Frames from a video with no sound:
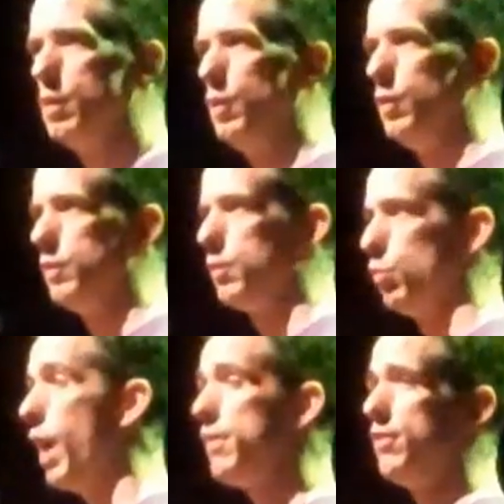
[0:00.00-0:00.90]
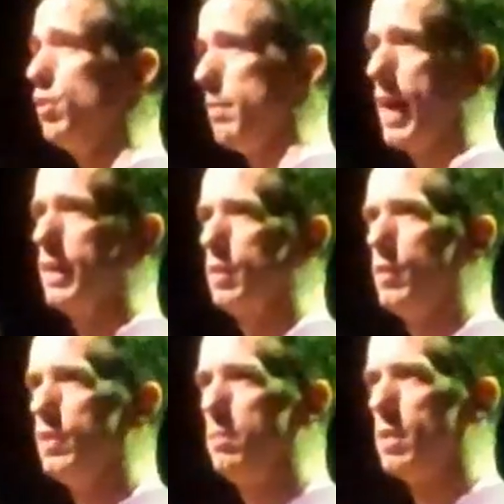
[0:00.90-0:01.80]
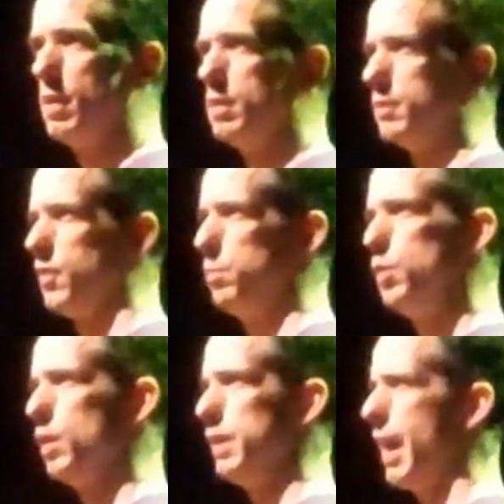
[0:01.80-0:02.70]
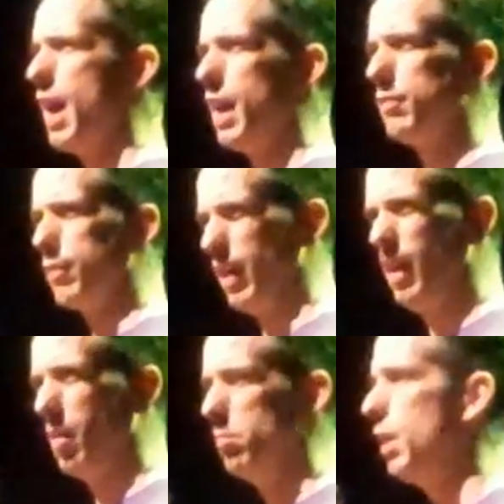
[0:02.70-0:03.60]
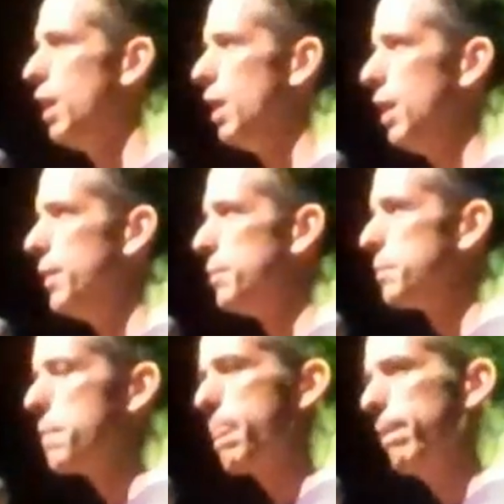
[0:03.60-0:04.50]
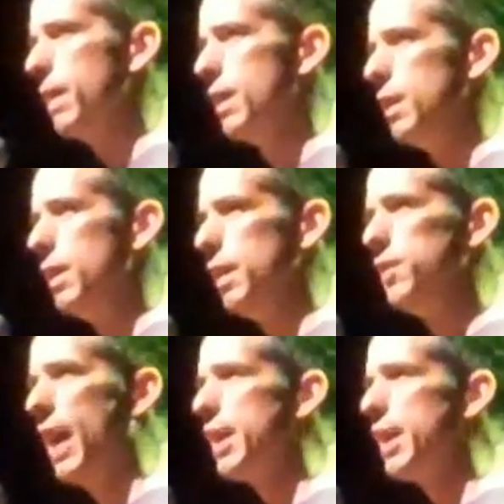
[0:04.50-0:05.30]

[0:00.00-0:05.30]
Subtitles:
whose wife you met, who seemed a little spookily hot for him, is